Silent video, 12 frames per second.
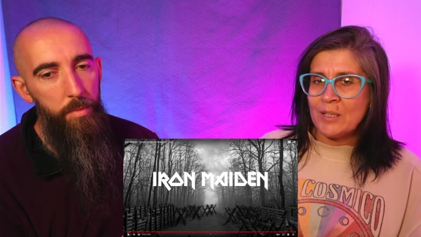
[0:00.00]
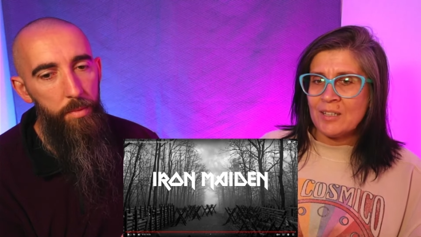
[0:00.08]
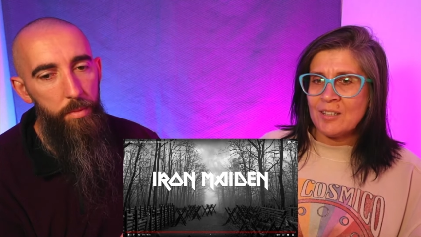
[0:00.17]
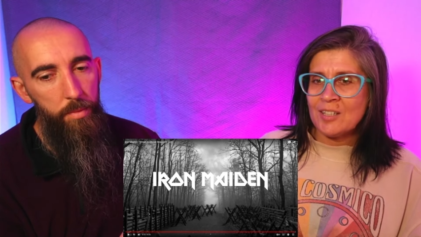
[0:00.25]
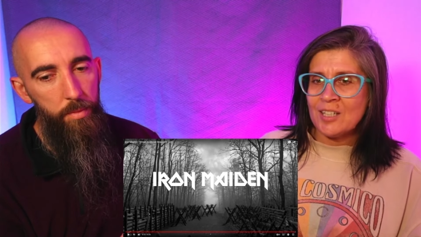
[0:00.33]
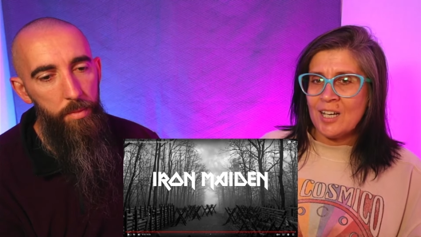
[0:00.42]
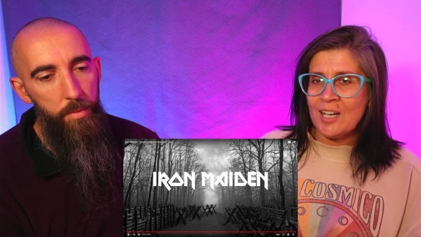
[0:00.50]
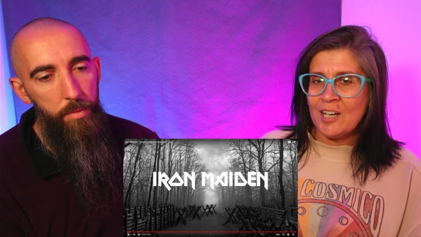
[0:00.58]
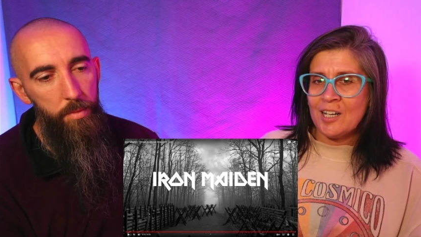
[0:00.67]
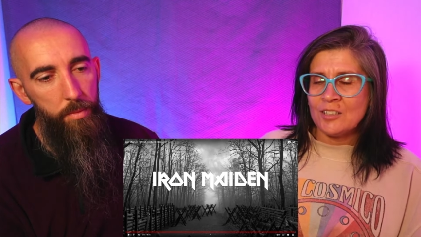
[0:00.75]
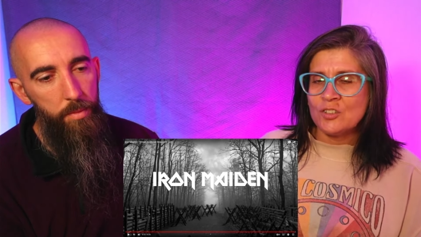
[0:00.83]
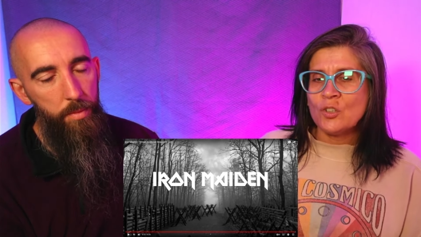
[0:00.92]
Speaker 1: But
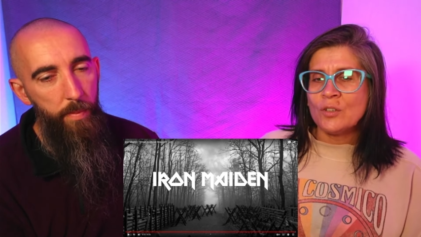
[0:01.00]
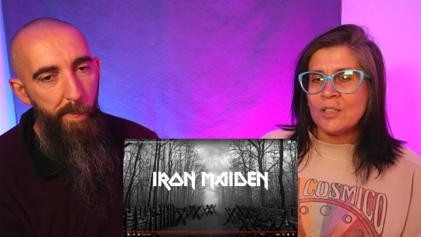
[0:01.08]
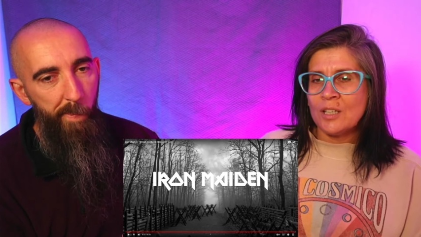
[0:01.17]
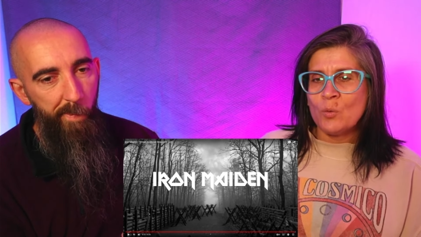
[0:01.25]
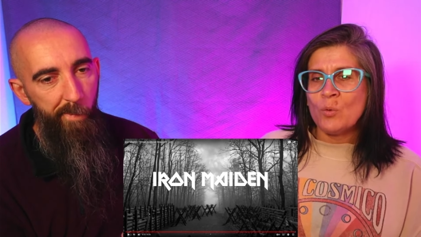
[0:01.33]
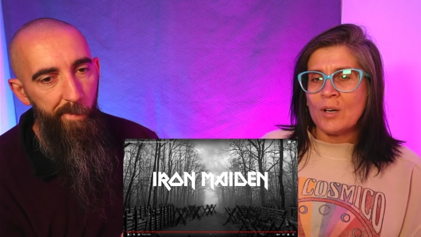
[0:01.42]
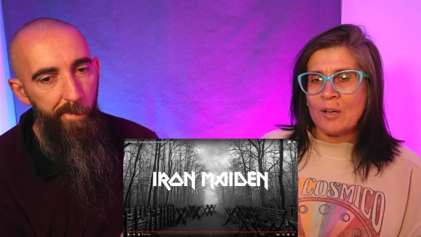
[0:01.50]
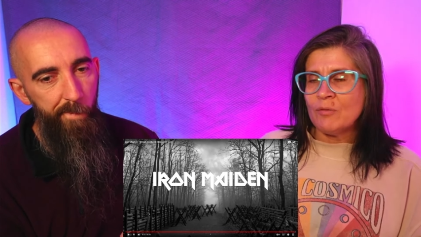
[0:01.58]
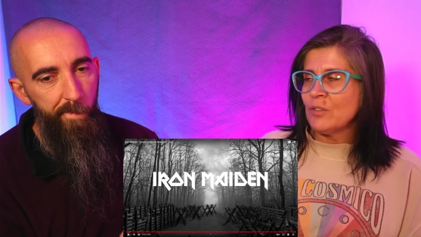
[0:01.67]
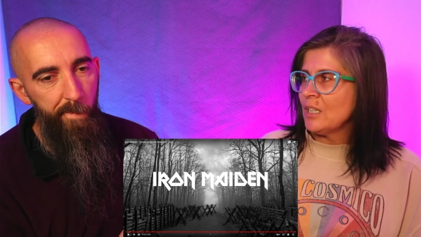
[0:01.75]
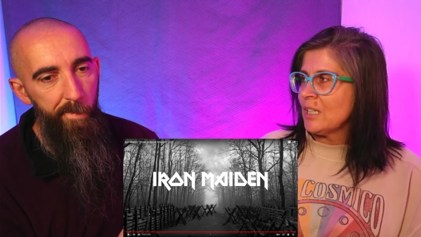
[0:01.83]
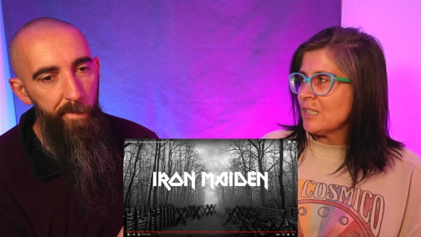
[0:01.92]
I don't think what
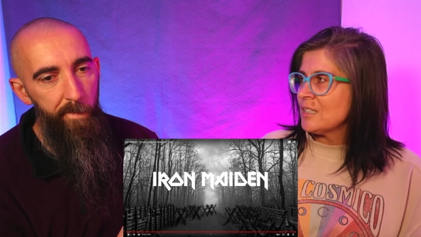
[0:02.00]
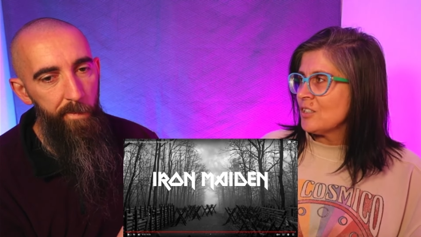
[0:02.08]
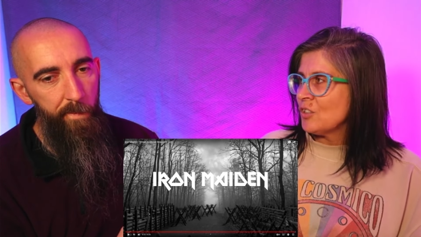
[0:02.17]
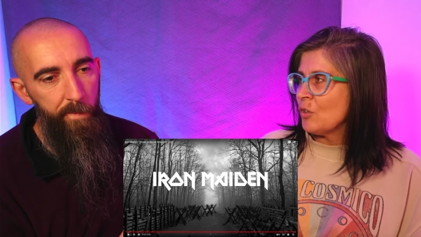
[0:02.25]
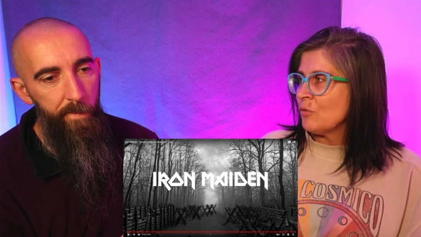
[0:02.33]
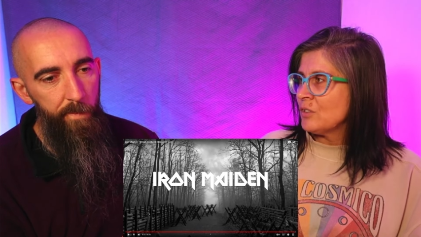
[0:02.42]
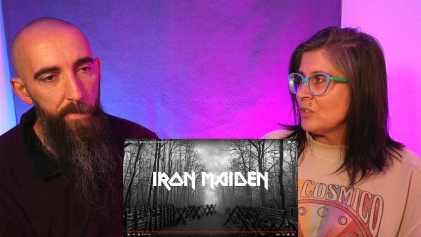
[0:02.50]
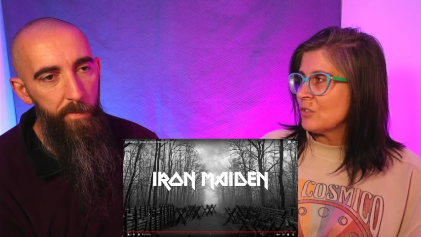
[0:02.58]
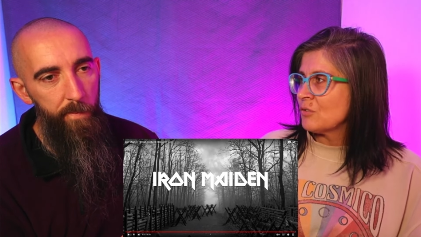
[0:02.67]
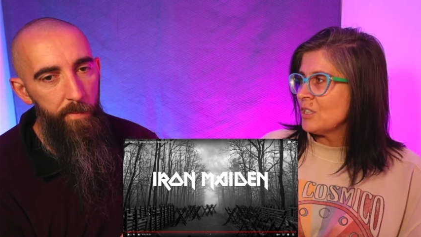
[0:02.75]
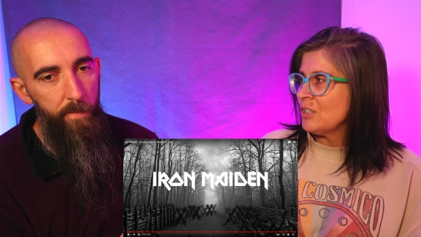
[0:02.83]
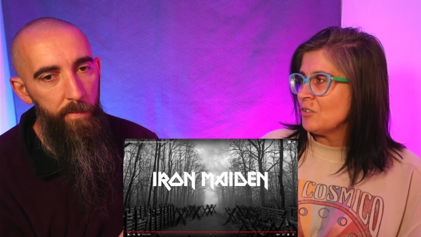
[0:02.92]
I'm feeling is enough.
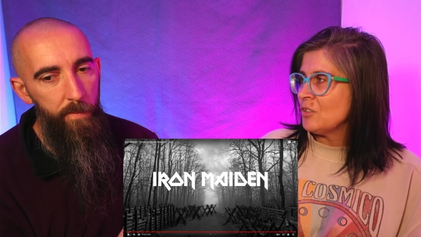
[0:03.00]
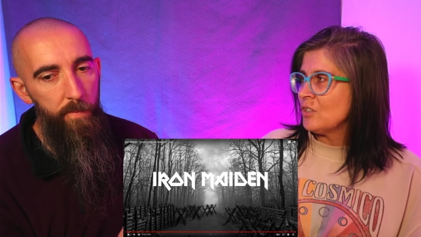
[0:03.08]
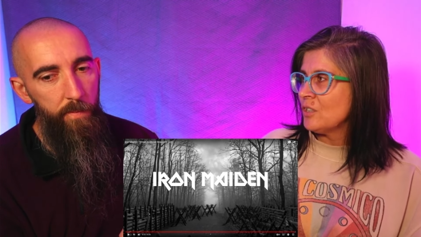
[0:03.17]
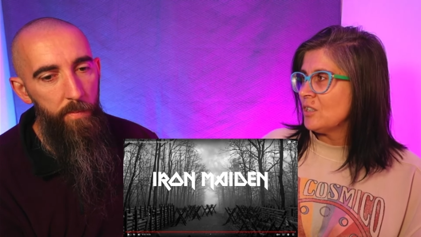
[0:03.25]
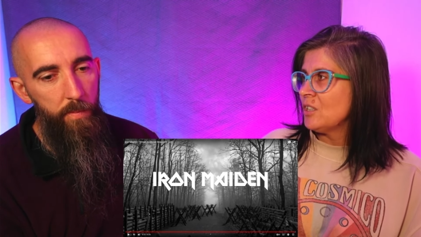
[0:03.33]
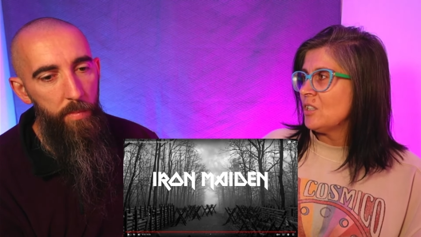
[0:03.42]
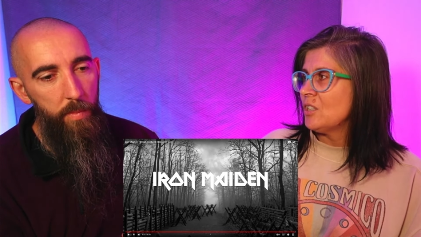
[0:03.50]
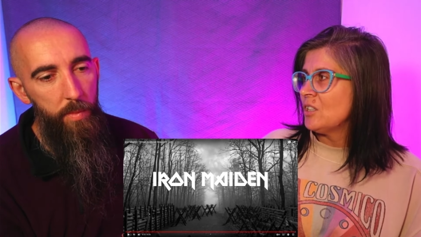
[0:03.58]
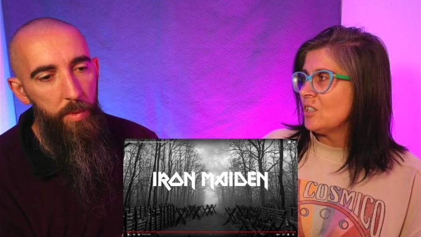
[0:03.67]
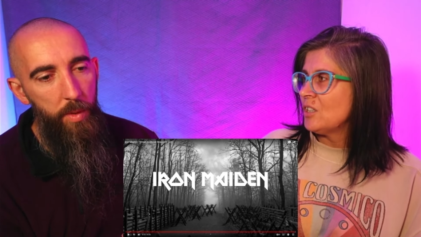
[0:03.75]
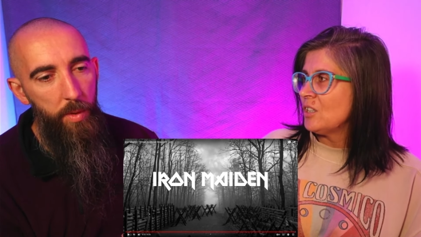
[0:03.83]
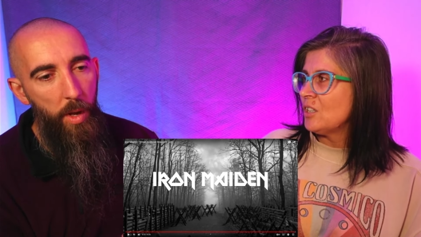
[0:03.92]
The real
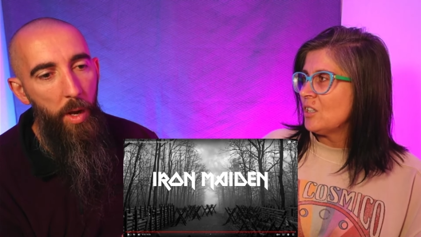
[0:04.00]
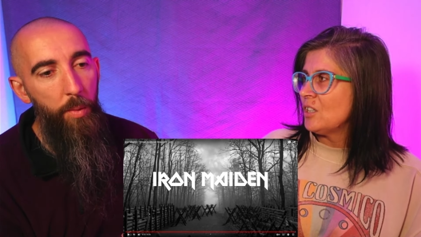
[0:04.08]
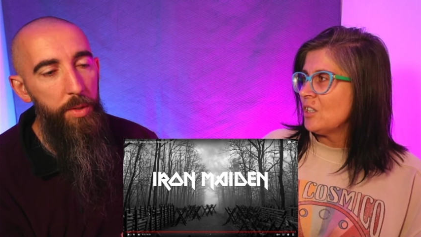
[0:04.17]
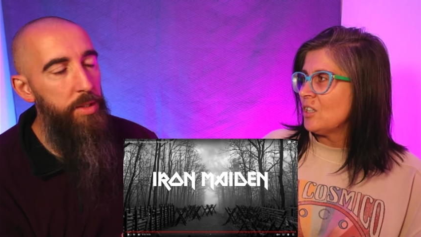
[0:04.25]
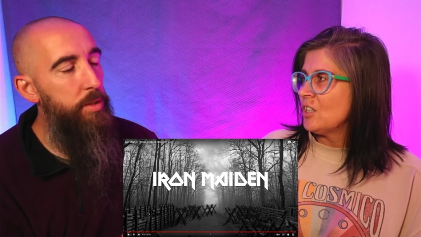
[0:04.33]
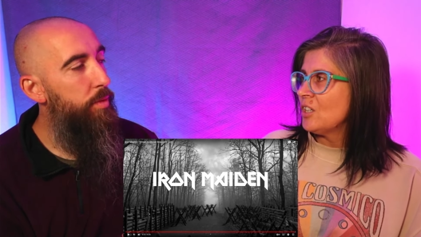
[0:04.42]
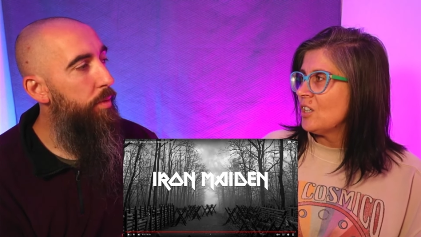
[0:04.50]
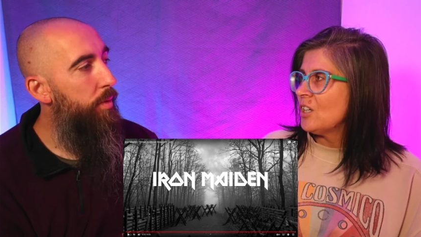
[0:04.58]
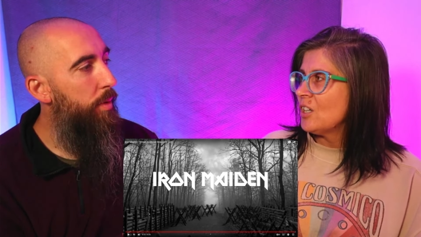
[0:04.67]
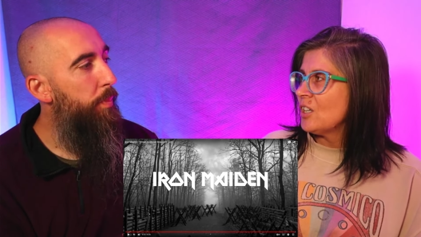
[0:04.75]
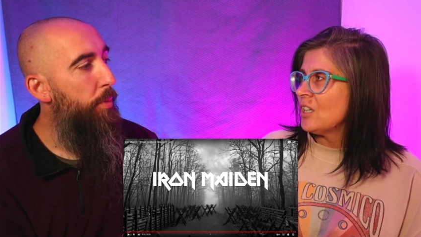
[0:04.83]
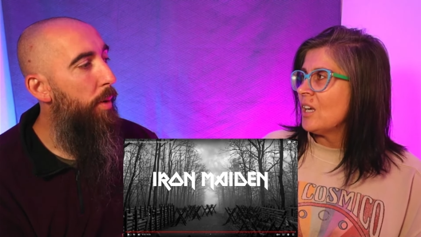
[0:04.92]
Speaker 2: obviously
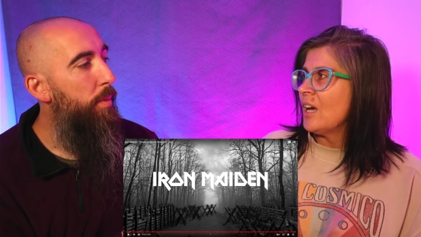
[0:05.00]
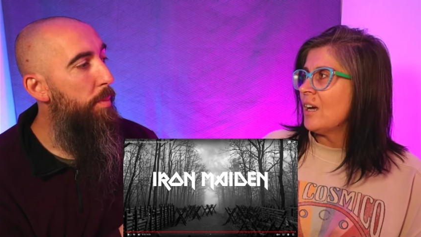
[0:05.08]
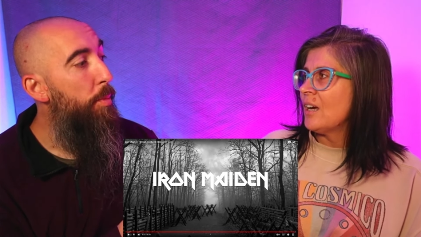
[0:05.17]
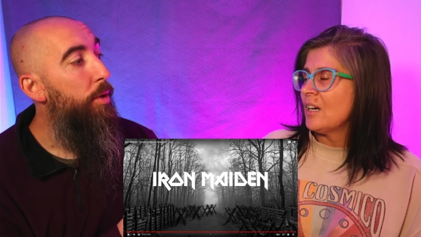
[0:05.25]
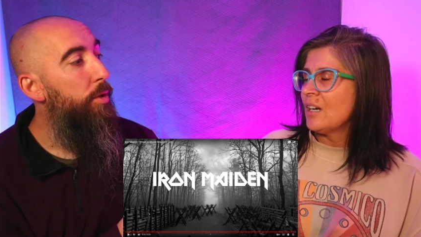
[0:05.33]
to probably